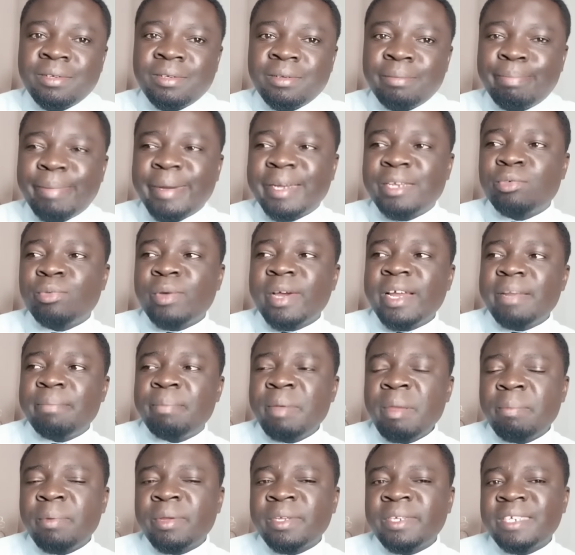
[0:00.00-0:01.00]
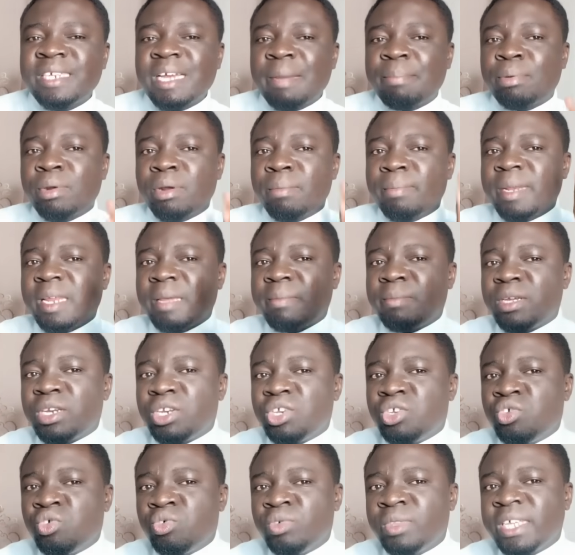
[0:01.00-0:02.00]
But when people see a problem in
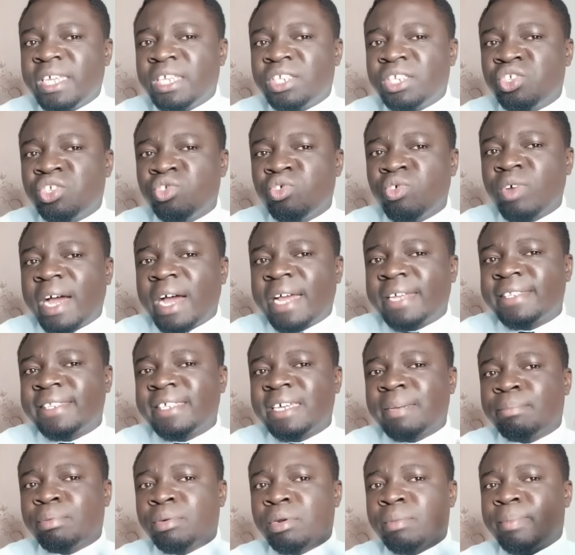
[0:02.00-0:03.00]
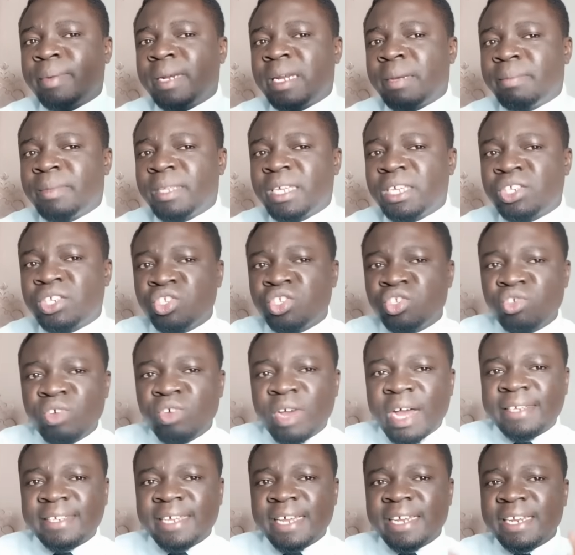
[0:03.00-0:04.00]
you, they see you as their problem. They you
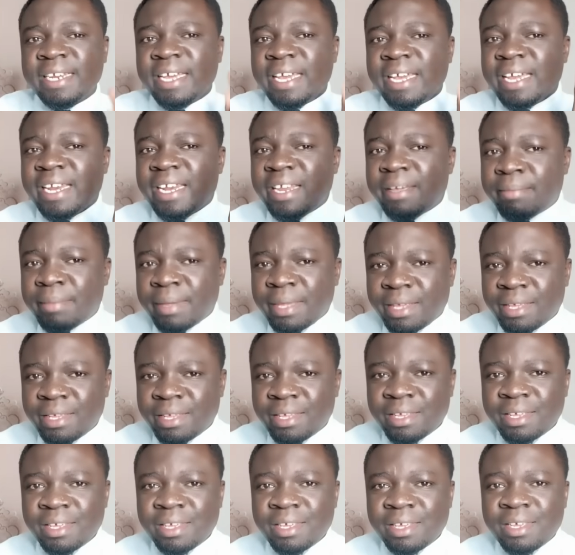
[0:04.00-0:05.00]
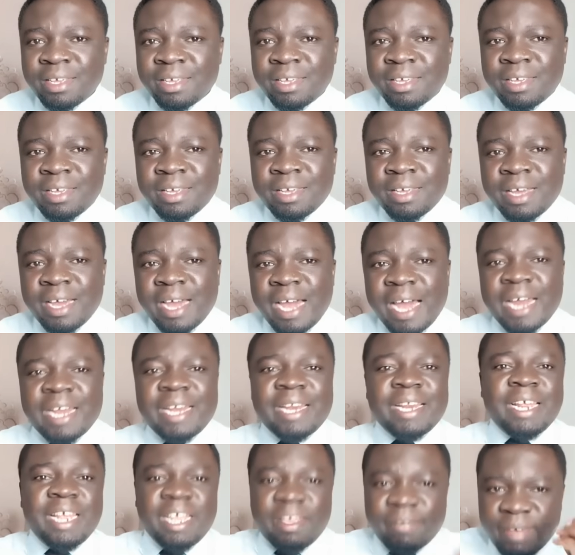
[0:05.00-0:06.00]
as an enemy.
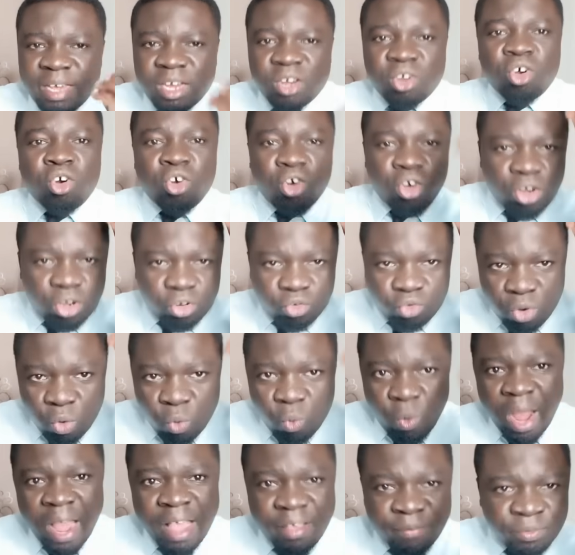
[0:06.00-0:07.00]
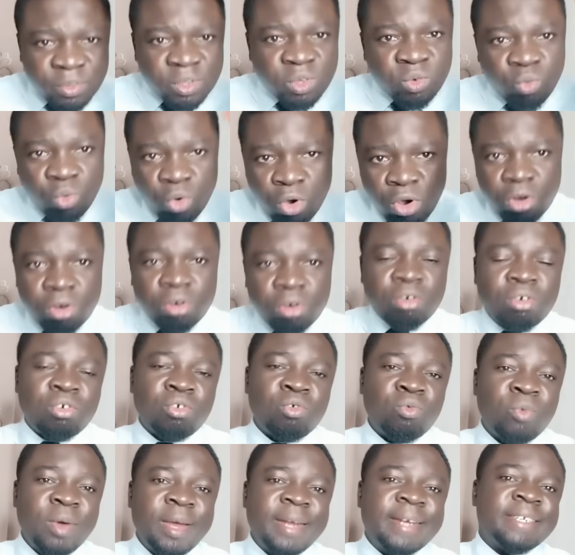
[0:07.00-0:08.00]
And even on your wife's wall,
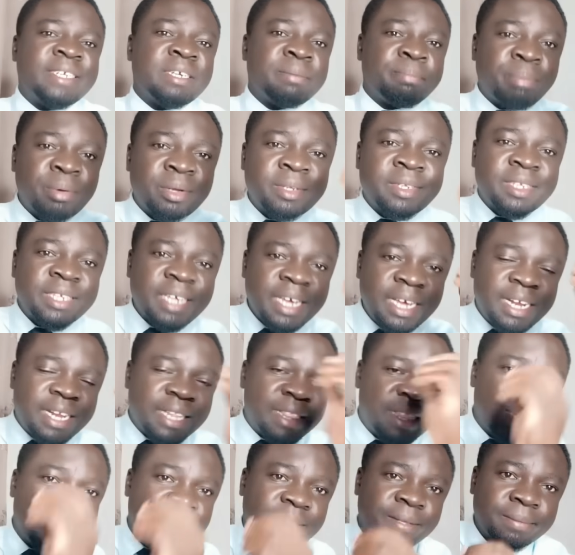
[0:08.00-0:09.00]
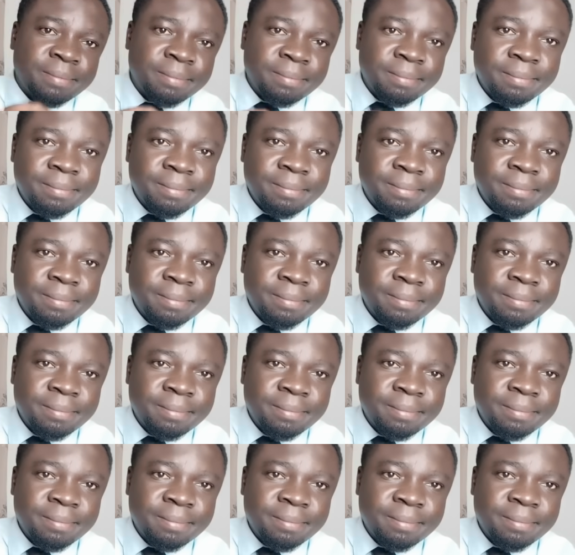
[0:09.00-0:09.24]
when she posts anything,